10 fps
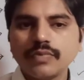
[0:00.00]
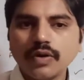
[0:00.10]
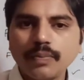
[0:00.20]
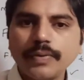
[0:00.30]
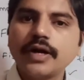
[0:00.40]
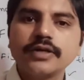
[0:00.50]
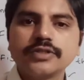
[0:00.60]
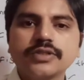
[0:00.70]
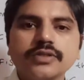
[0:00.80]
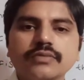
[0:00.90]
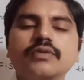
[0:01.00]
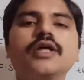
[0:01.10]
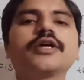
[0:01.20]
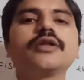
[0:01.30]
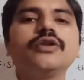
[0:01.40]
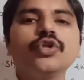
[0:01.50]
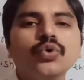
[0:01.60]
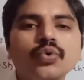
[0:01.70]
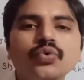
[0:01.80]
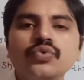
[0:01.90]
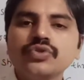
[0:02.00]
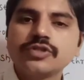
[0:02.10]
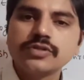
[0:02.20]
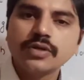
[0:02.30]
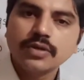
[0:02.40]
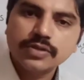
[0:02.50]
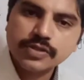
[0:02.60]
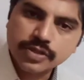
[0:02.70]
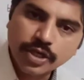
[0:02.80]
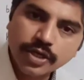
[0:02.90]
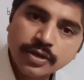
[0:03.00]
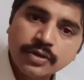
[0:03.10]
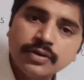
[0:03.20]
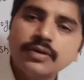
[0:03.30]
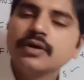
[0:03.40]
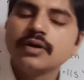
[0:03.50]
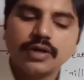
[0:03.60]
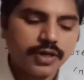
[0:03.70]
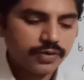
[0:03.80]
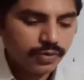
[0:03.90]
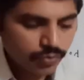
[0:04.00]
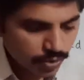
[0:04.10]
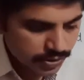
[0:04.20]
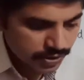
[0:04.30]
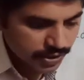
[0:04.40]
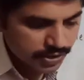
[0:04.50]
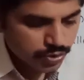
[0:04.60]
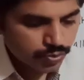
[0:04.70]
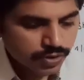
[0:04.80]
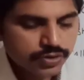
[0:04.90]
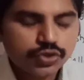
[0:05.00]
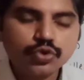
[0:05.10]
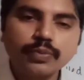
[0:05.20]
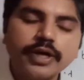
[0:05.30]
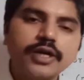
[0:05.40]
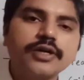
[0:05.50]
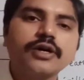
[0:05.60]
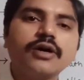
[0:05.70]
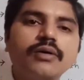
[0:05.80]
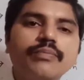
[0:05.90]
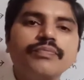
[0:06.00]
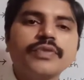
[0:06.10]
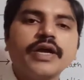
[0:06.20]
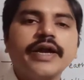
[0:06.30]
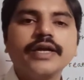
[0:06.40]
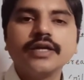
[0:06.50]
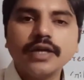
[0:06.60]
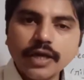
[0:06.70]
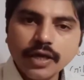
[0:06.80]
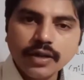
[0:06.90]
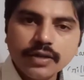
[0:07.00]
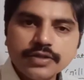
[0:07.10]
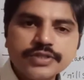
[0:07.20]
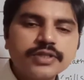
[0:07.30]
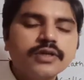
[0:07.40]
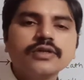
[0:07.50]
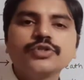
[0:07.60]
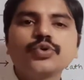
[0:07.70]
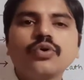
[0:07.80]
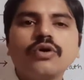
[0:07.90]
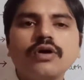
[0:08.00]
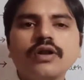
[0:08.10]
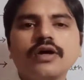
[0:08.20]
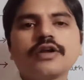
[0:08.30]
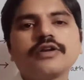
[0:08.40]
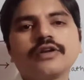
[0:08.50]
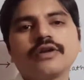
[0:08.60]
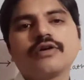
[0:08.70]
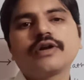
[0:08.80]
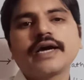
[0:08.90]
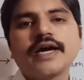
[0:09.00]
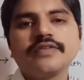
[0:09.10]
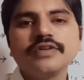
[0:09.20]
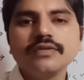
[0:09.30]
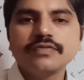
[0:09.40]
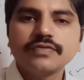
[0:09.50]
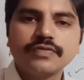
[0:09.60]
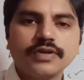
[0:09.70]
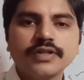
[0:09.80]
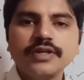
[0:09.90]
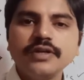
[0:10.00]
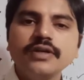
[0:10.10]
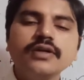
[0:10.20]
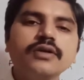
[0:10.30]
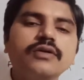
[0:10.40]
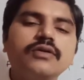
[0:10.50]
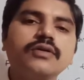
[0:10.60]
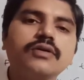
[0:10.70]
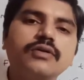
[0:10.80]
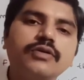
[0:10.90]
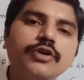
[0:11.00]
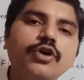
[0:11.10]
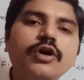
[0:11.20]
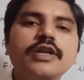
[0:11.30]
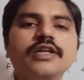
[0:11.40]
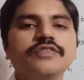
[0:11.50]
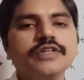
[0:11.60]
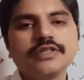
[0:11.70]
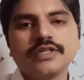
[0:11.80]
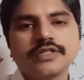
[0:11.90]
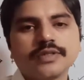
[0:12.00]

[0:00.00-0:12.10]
parts, like a nose, skin, and what is the next one? Stomata and gills. So all are not having for the non-living things.